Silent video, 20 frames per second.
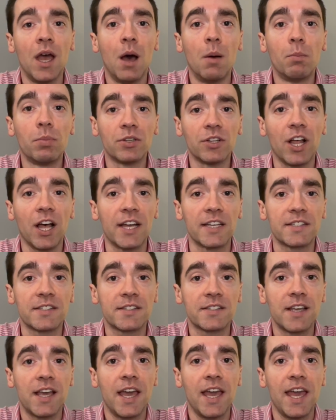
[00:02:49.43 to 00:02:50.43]
Plus,
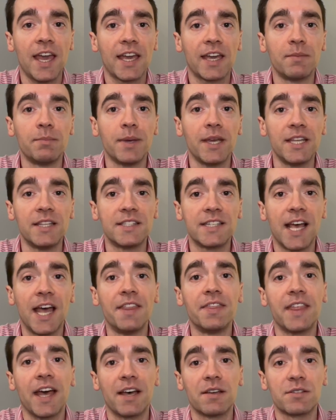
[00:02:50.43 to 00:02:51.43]
it can be
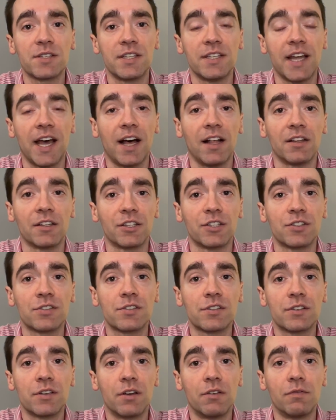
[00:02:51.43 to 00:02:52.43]

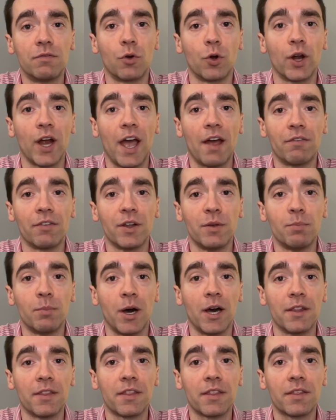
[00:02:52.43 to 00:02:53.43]
$10,000 for every
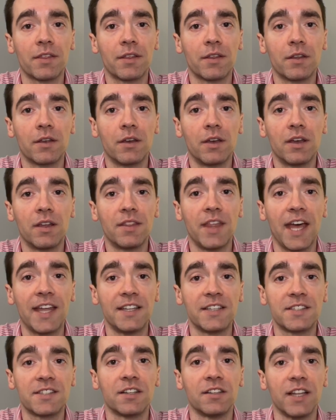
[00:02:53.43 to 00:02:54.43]
month that
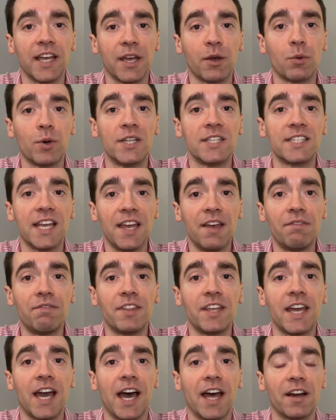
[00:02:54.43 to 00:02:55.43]
is delinquent if
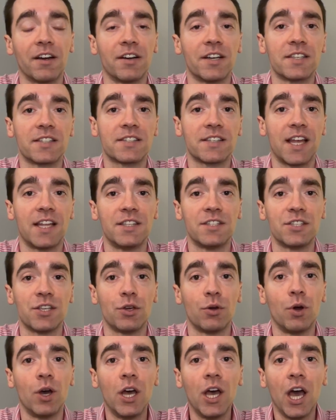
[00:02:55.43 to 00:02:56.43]
the IRS sends
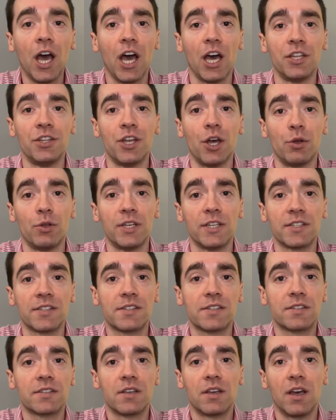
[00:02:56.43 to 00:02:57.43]
you a
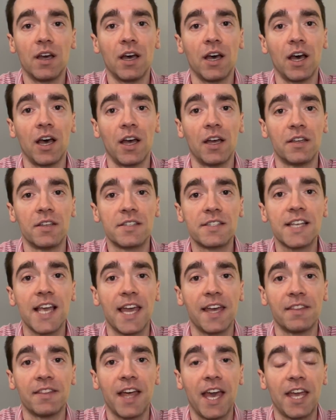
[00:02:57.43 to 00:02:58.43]
notice
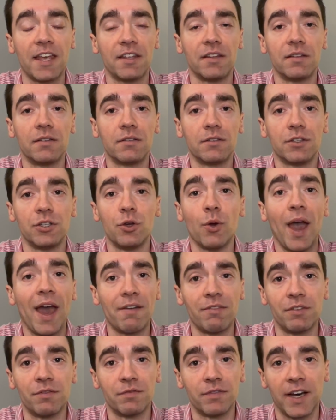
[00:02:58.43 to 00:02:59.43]
saying that you
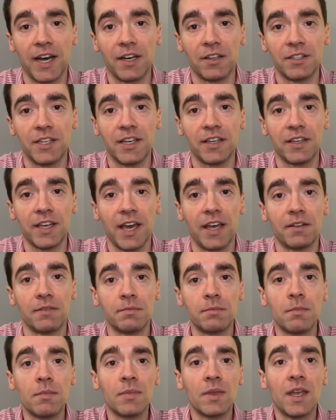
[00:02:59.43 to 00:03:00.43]
haven't filed it yet,
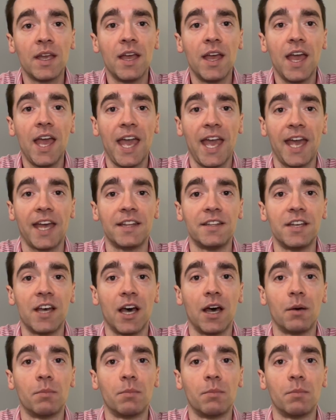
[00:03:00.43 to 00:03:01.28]
and